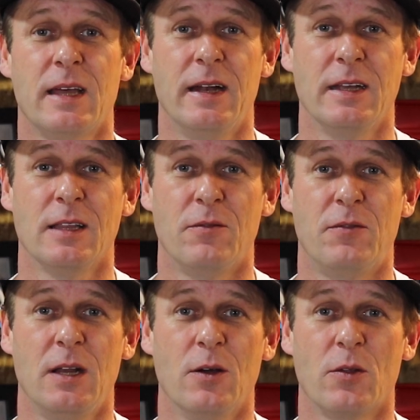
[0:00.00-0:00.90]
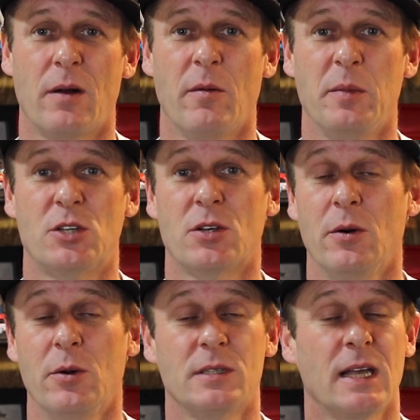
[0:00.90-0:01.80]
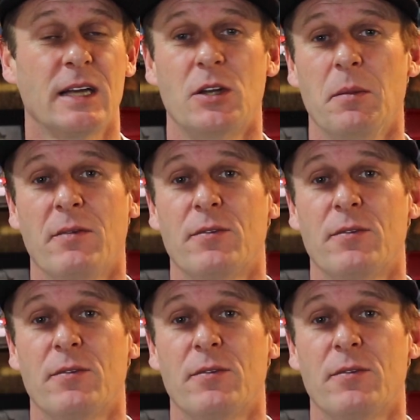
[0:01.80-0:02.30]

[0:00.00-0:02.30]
that I did in the video that I'm going to be showing is actually my